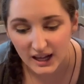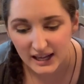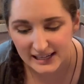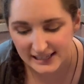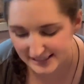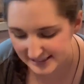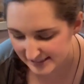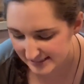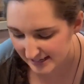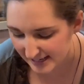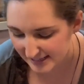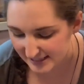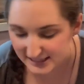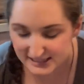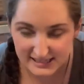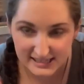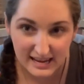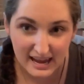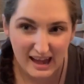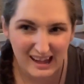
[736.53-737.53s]
it's nice
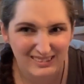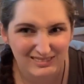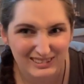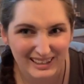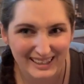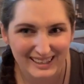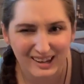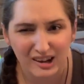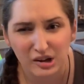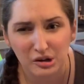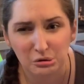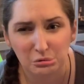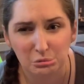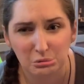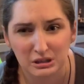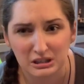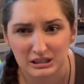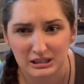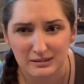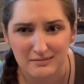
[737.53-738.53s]
to have like a
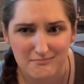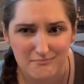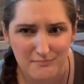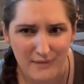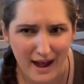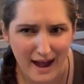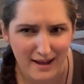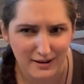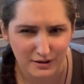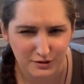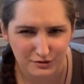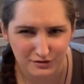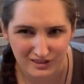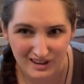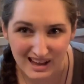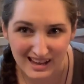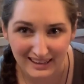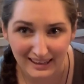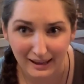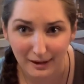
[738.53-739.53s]
really
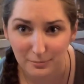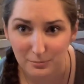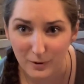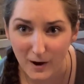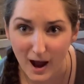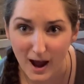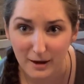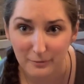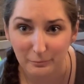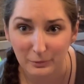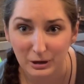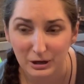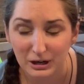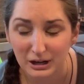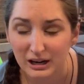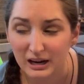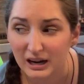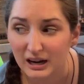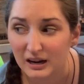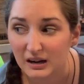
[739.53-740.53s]
mattifying primer
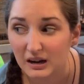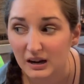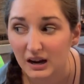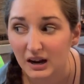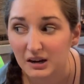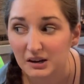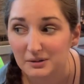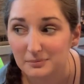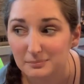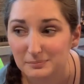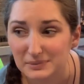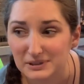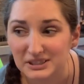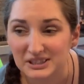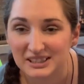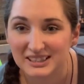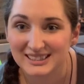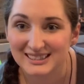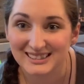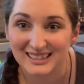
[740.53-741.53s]

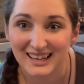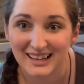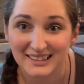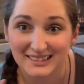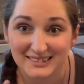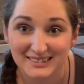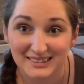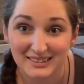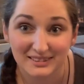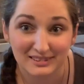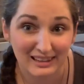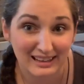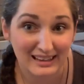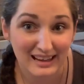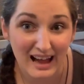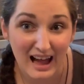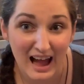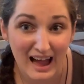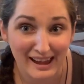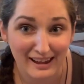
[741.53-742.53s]
because I, like
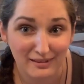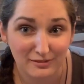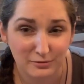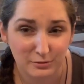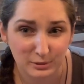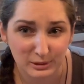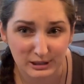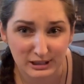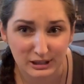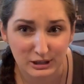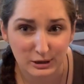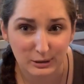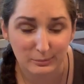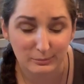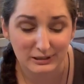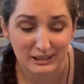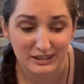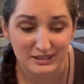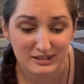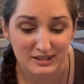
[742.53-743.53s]
I have really
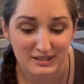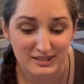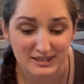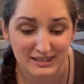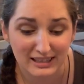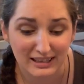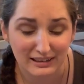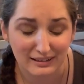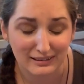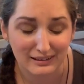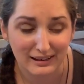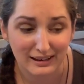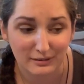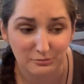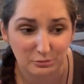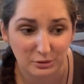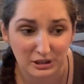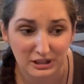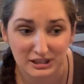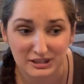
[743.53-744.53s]
combination skin, and
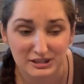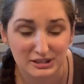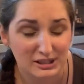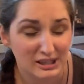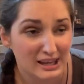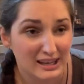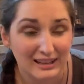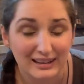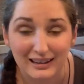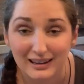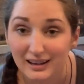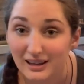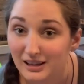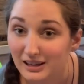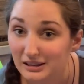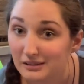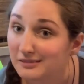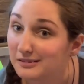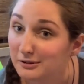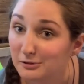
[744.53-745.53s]
when it's like
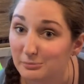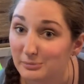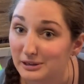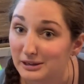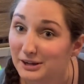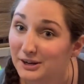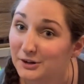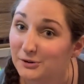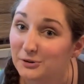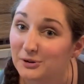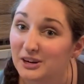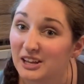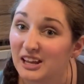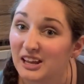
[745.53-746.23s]
humid out,